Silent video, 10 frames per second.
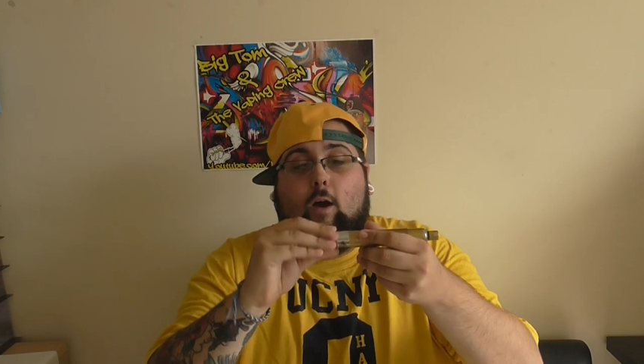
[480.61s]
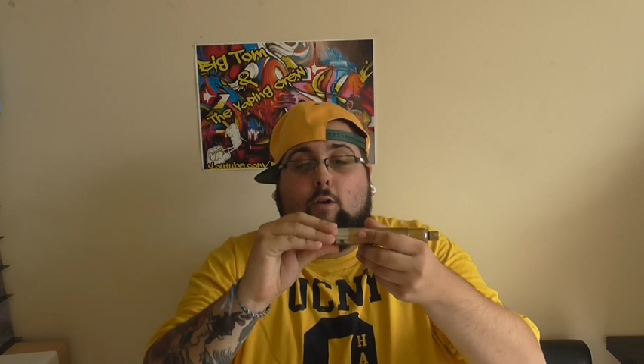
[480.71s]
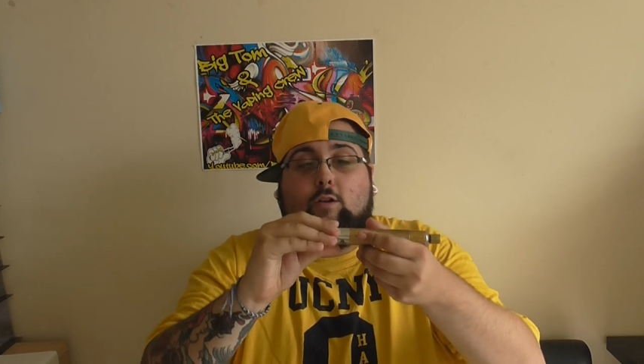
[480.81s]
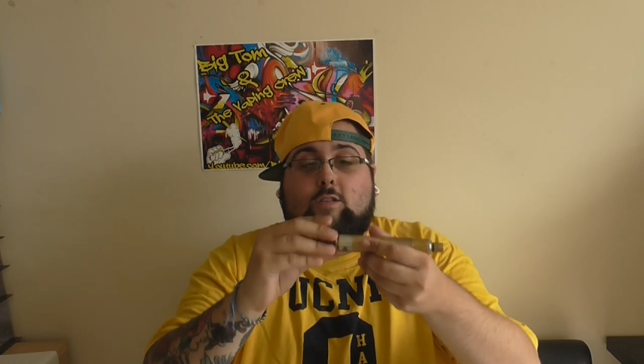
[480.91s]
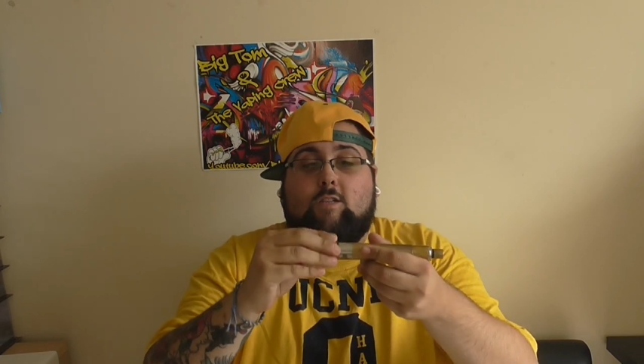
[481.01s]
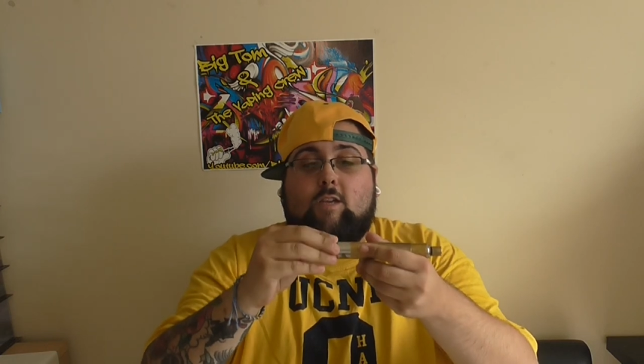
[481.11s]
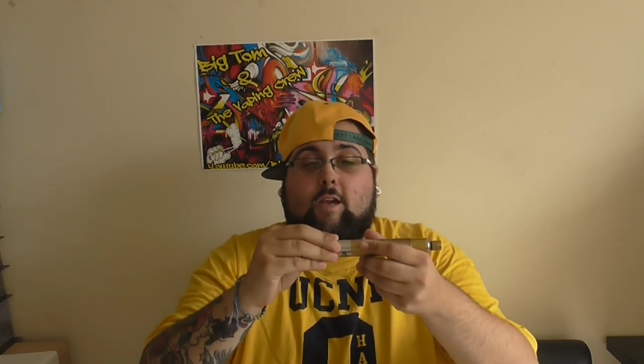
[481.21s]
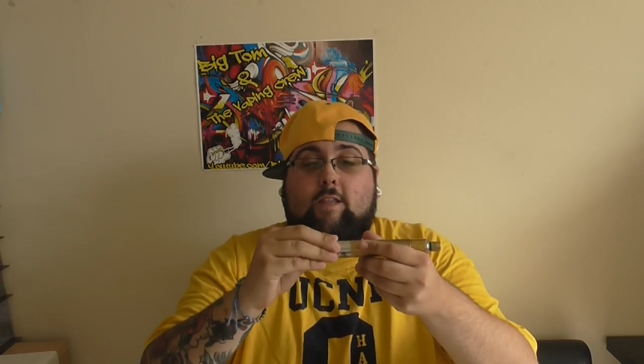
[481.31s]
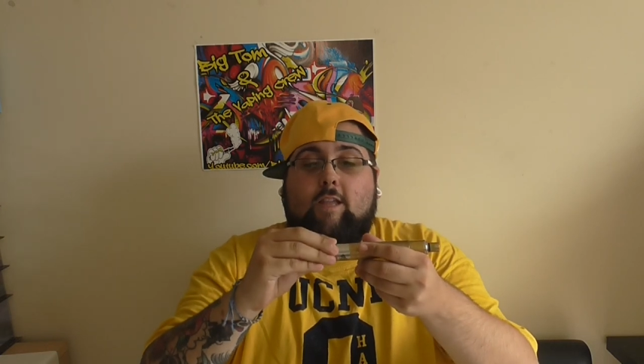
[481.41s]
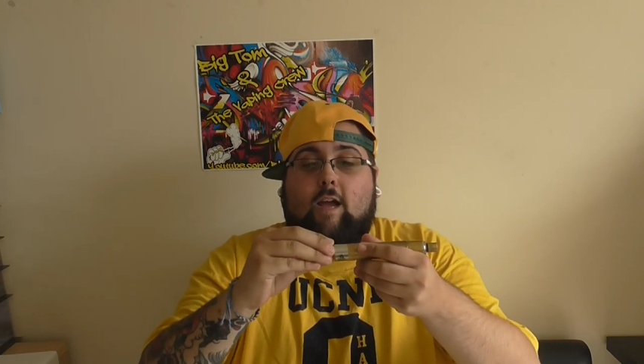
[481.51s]
locks to
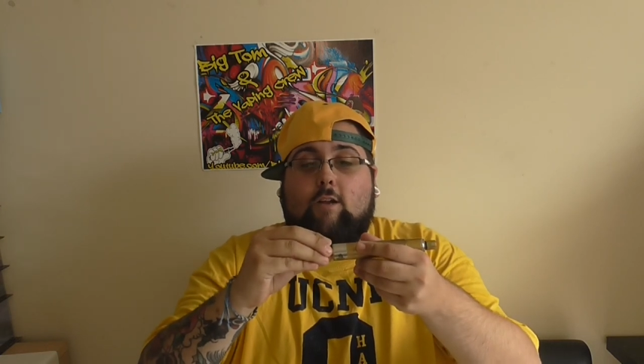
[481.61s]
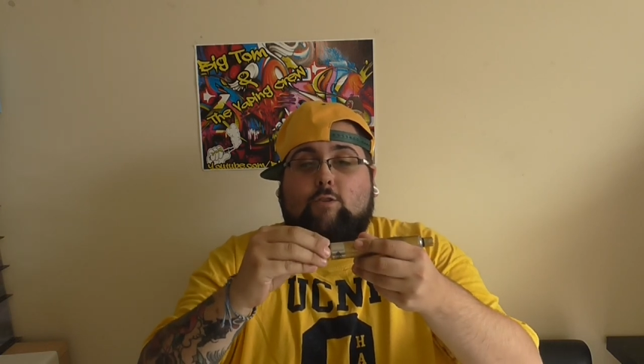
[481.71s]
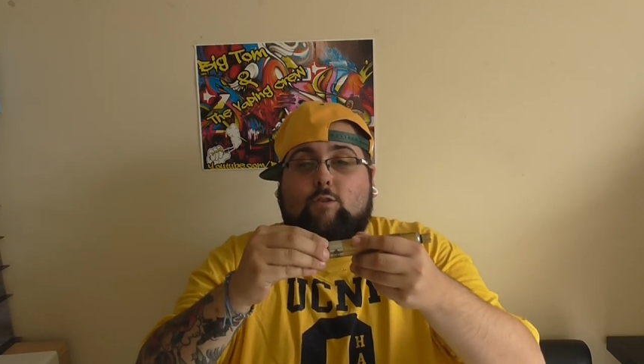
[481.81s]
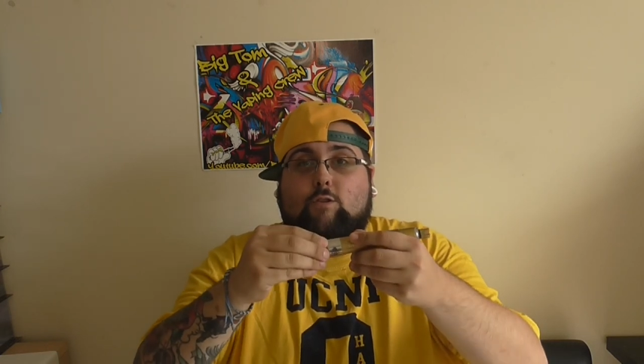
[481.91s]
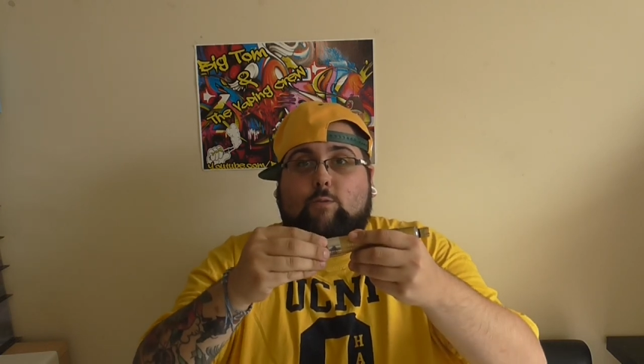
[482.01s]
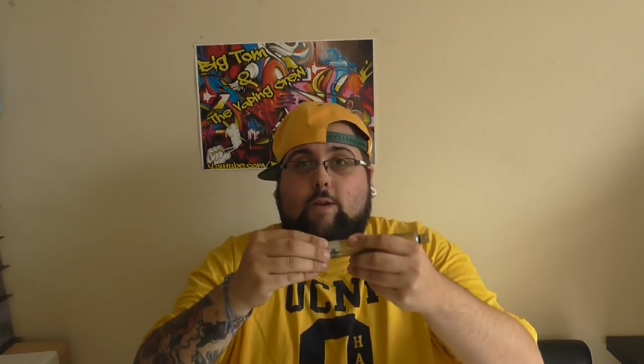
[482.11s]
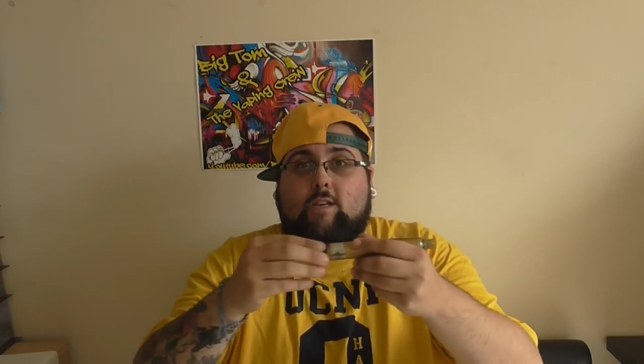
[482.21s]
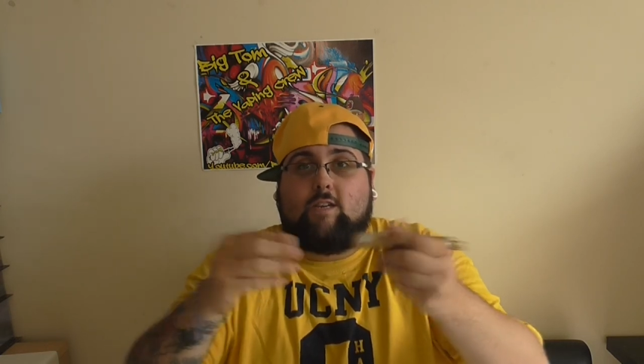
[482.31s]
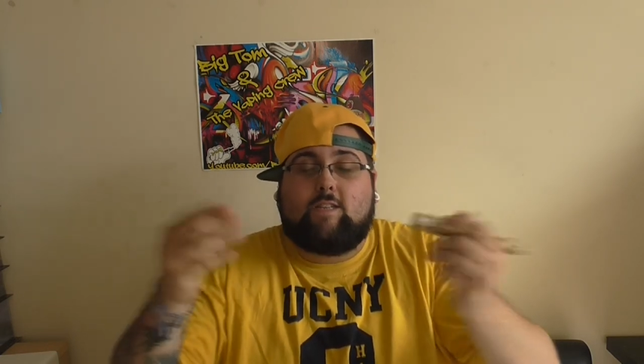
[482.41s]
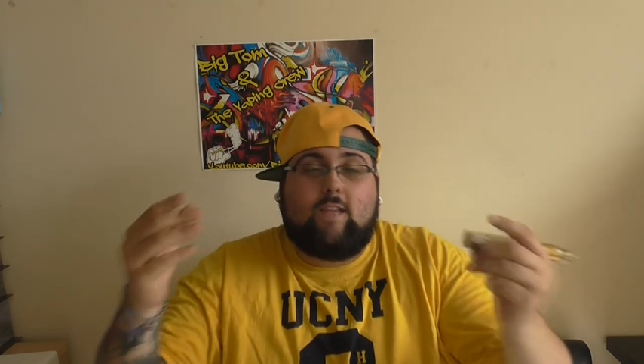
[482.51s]
turn the actual
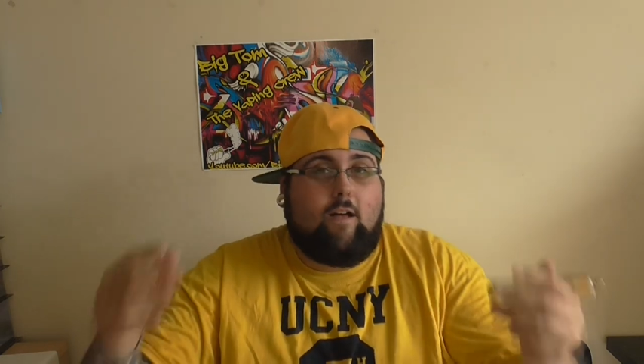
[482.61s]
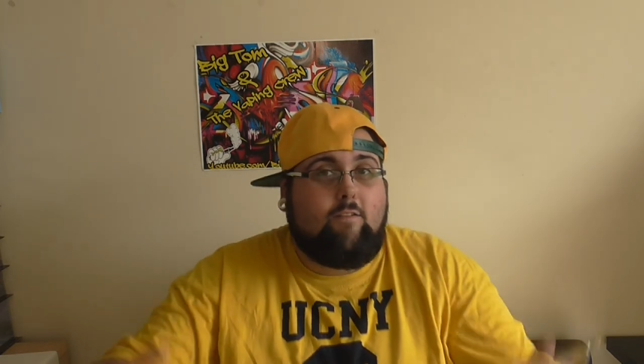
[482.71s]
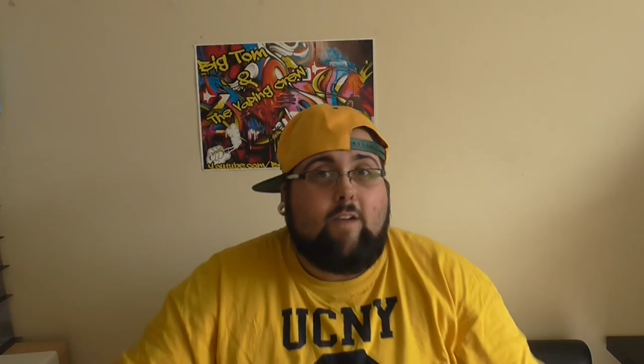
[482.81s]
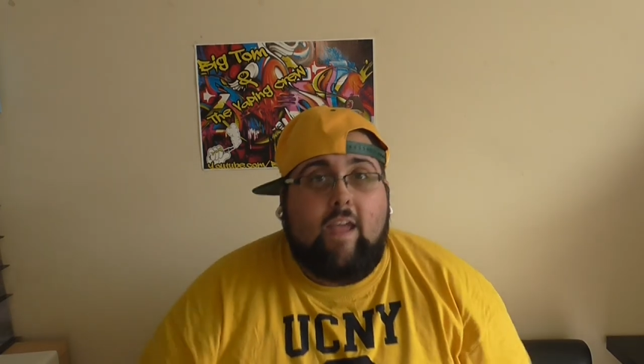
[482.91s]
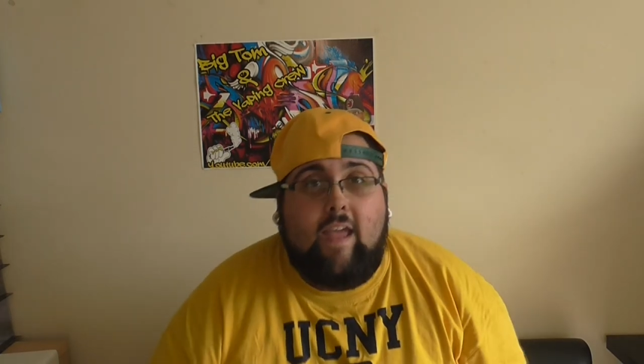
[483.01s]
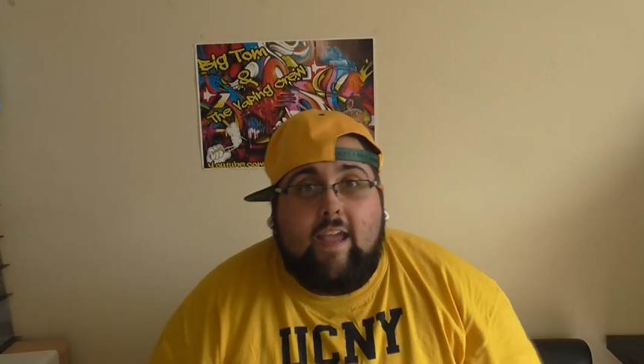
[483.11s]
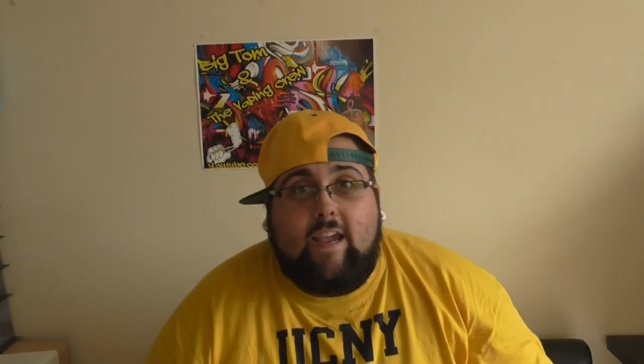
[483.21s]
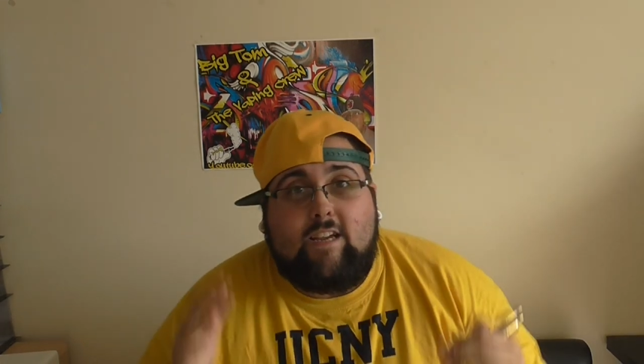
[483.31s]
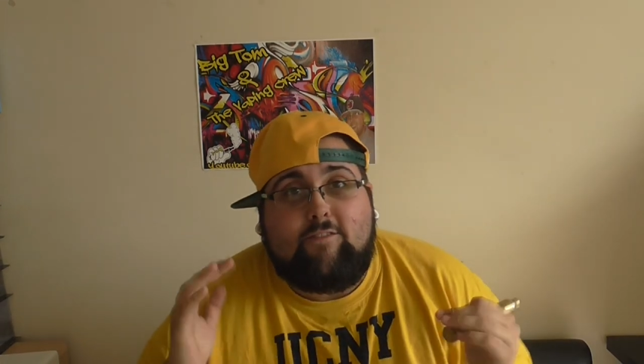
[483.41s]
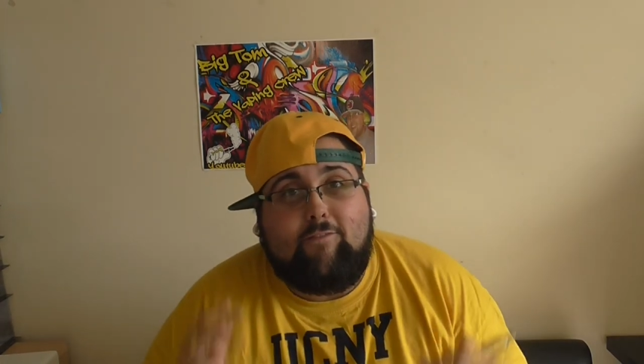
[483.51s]
switch itself
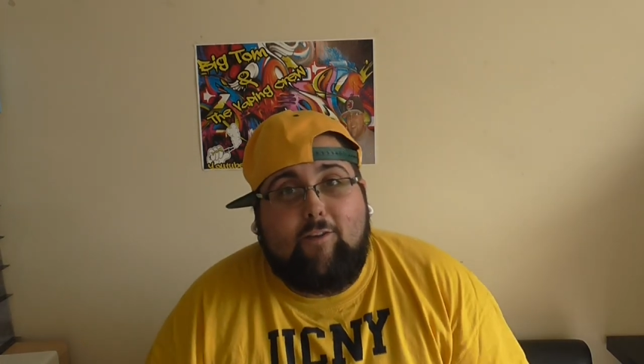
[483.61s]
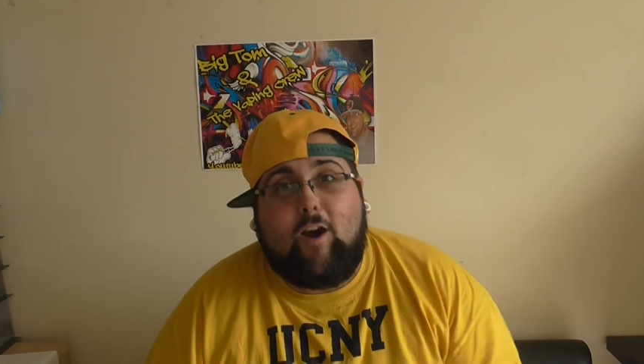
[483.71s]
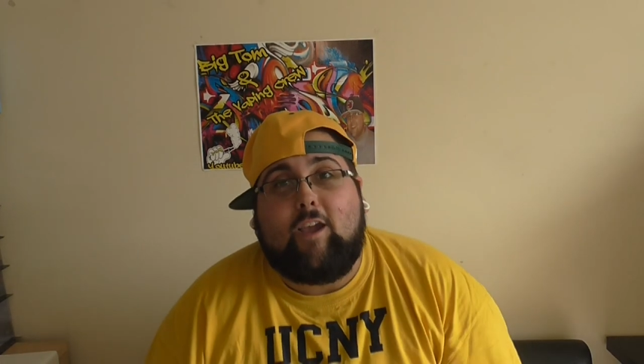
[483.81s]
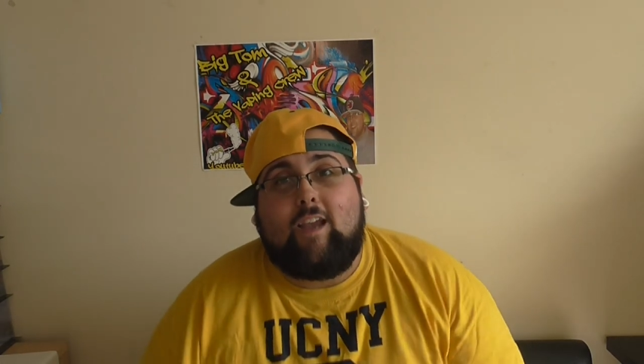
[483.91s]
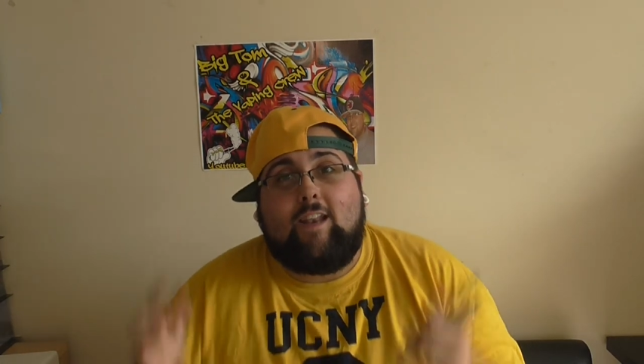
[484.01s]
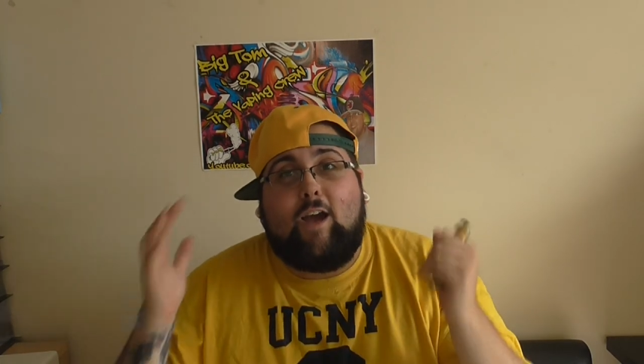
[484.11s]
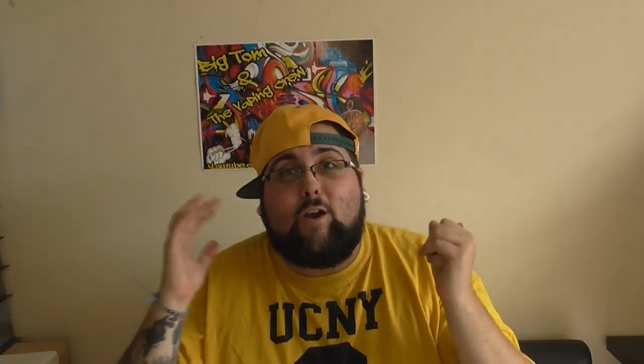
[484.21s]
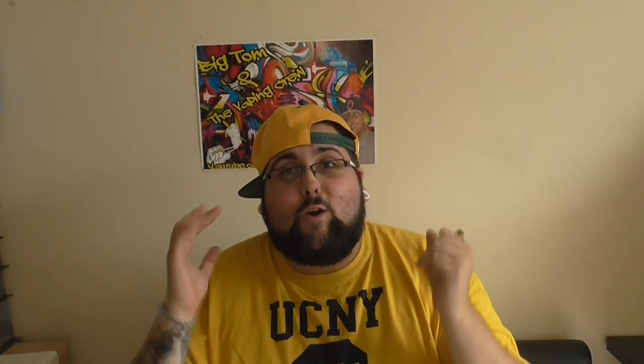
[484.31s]
is fucking